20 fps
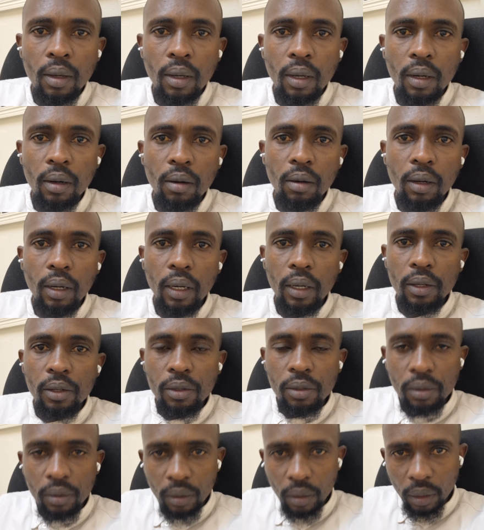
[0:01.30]
Hello
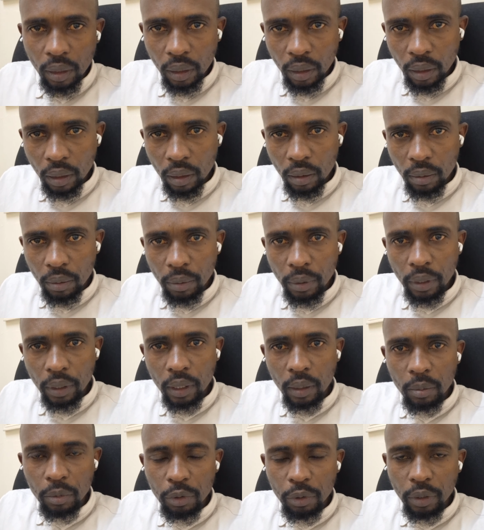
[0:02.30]
guys, and
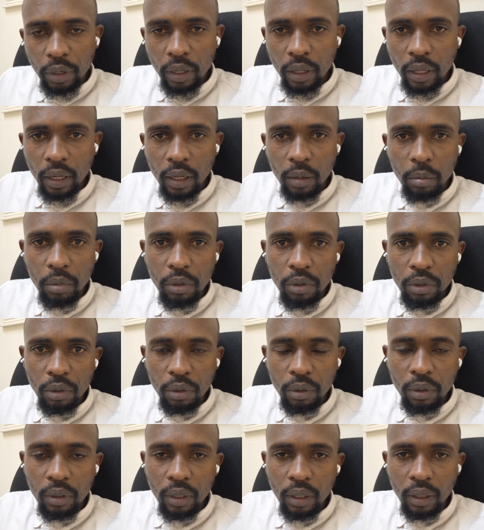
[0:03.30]
welcome to another
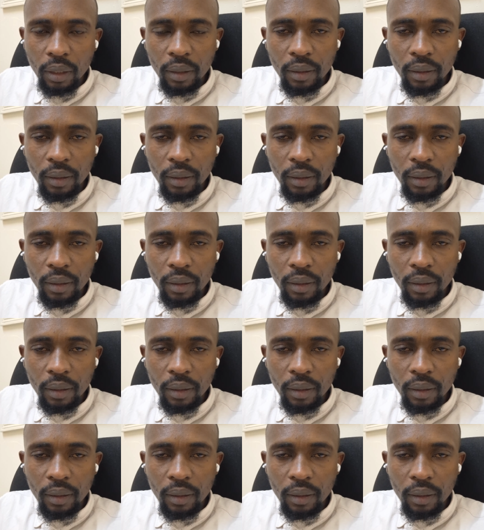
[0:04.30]
episode